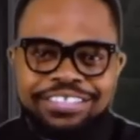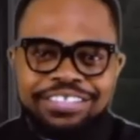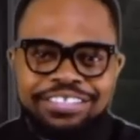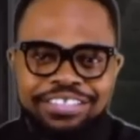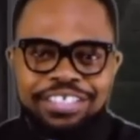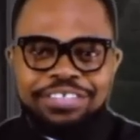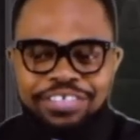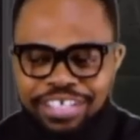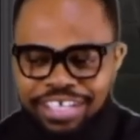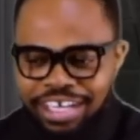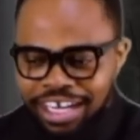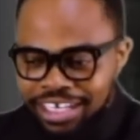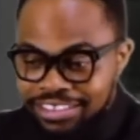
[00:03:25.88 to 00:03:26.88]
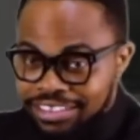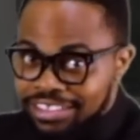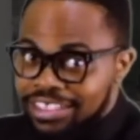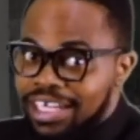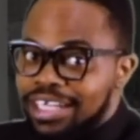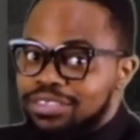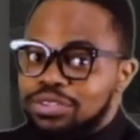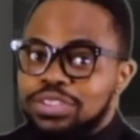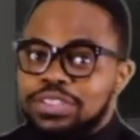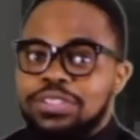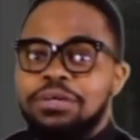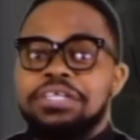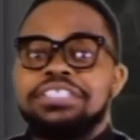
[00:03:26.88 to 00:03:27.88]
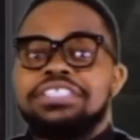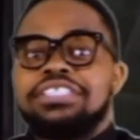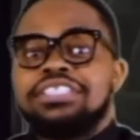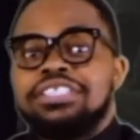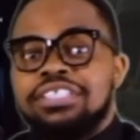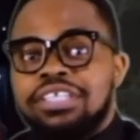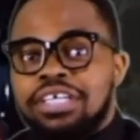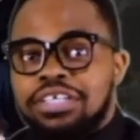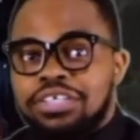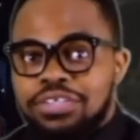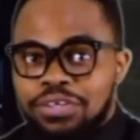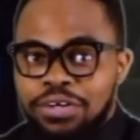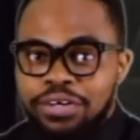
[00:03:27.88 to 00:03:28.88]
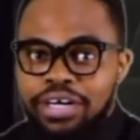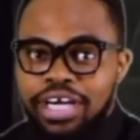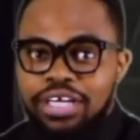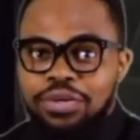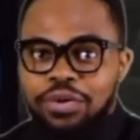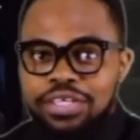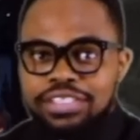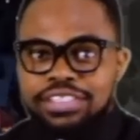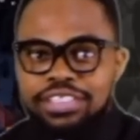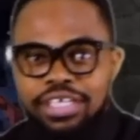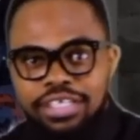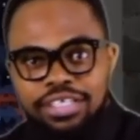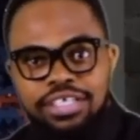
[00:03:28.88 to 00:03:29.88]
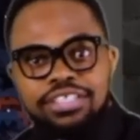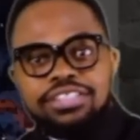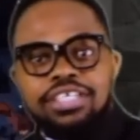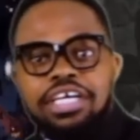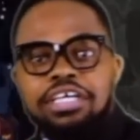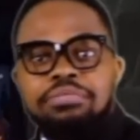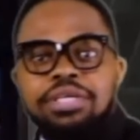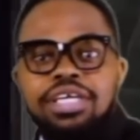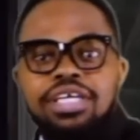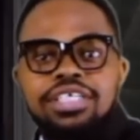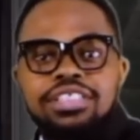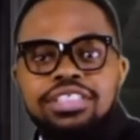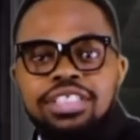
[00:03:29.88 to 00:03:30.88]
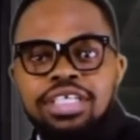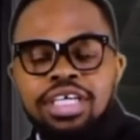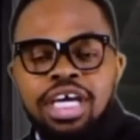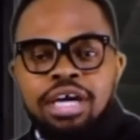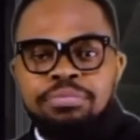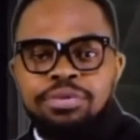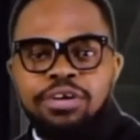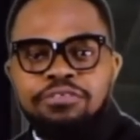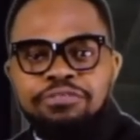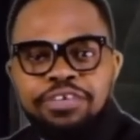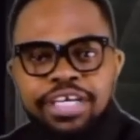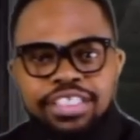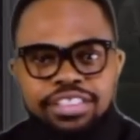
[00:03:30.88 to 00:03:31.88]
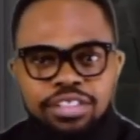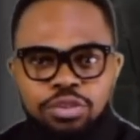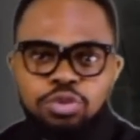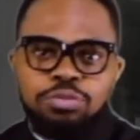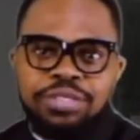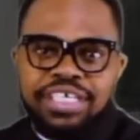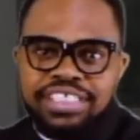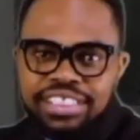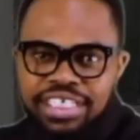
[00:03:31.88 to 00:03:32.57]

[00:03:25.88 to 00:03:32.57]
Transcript: Jazeera has decided to touch your anointed. His name is Prophet Uebert